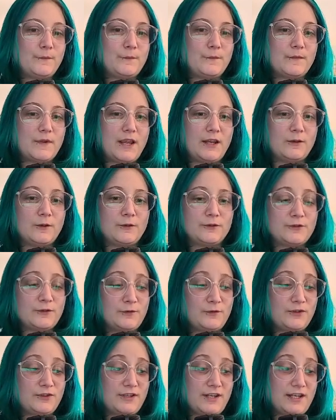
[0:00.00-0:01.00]
And also
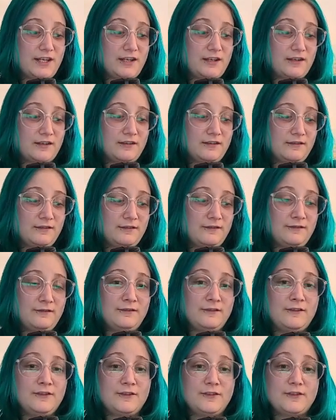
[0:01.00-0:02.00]
just like
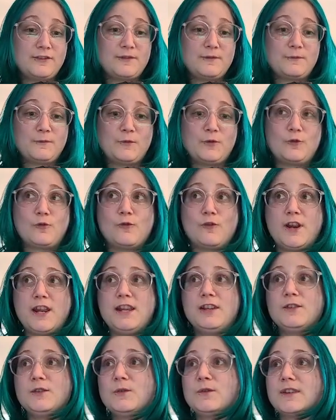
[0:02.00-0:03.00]
some great
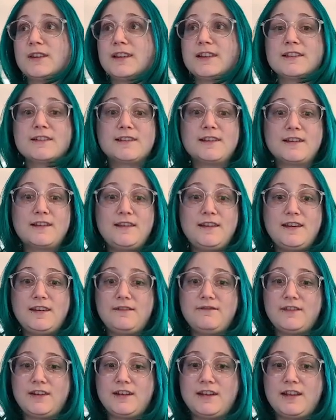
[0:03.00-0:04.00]
new things out of the
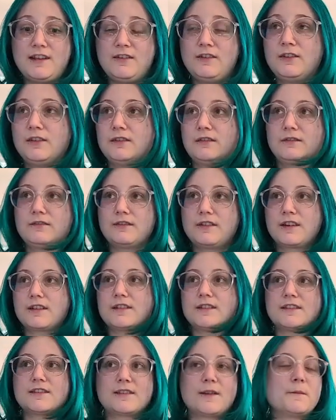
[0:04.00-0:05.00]
advent calendar.
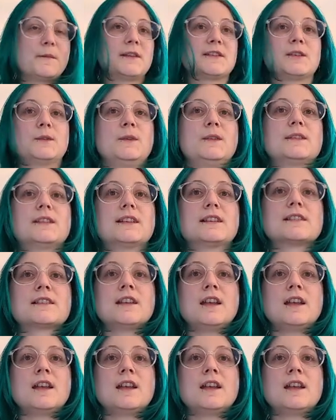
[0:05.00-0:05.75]
Stop messing with things.